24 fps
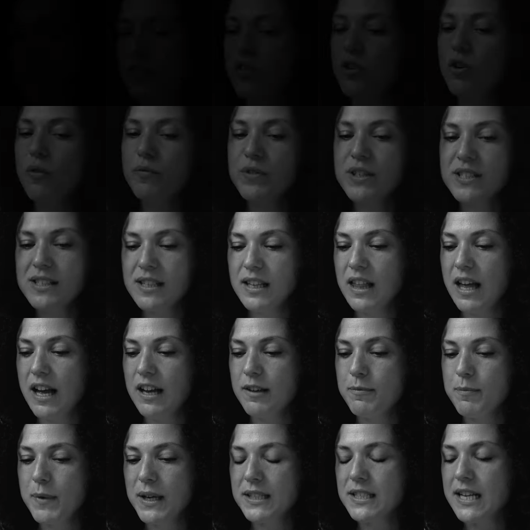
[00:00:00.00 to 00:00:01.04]
And then obviously,
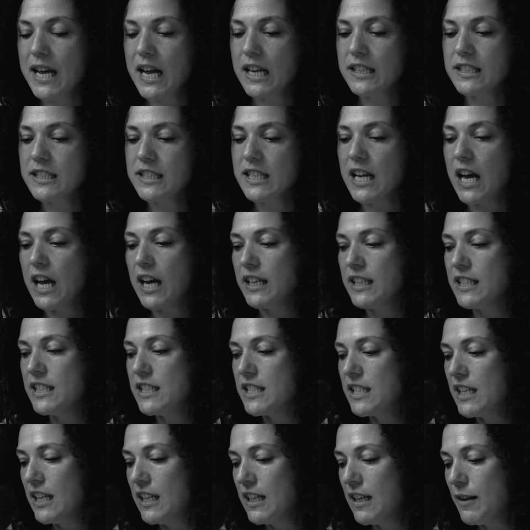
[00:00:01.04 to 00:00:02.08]
like, my dad died
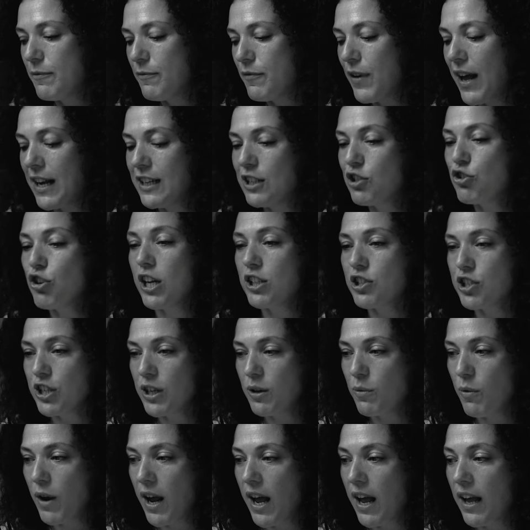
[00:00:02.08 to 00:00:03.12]
in a fairly
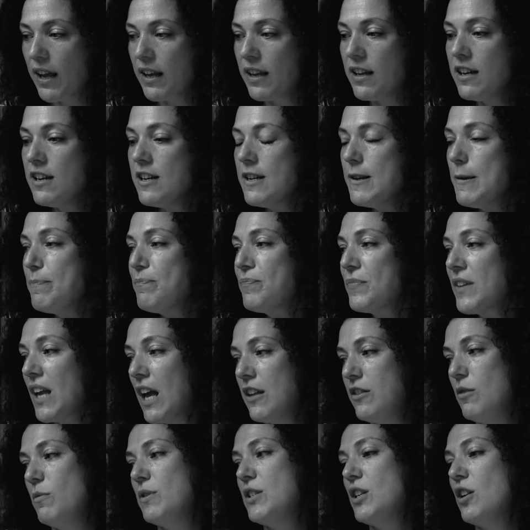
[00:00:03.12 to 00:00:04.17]
tragic way,
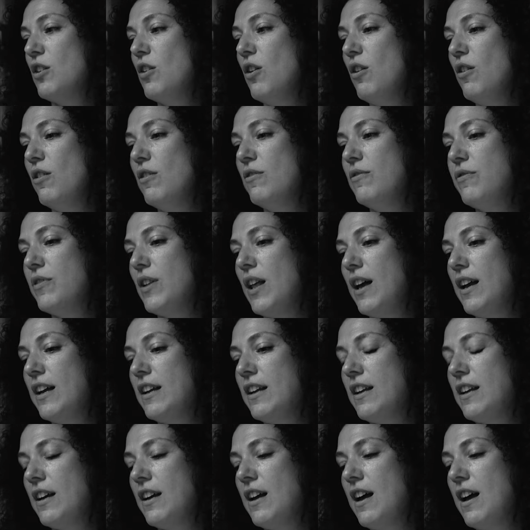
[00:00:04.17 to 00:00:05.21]
and there was a lot of
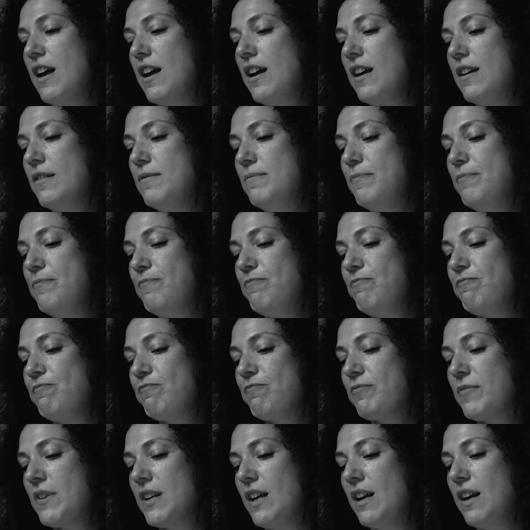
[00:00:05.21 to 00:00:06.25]
like, um,
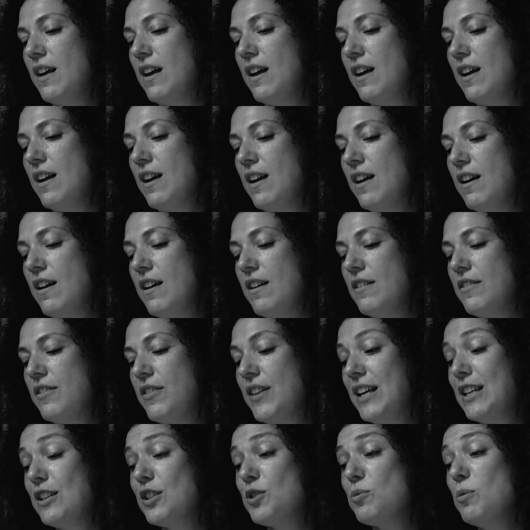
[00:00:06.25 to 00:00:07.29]
uh,
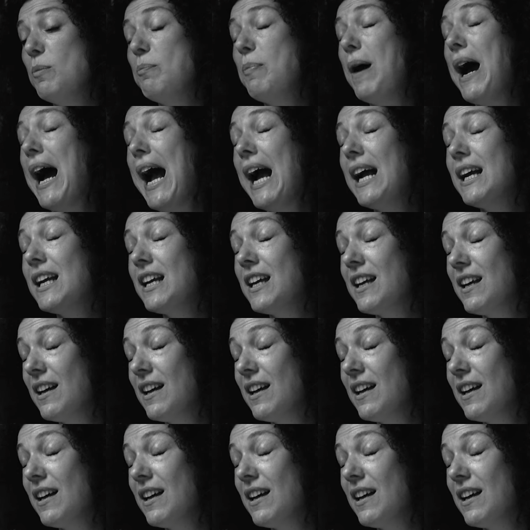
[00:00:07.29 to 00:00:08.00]
things to unpack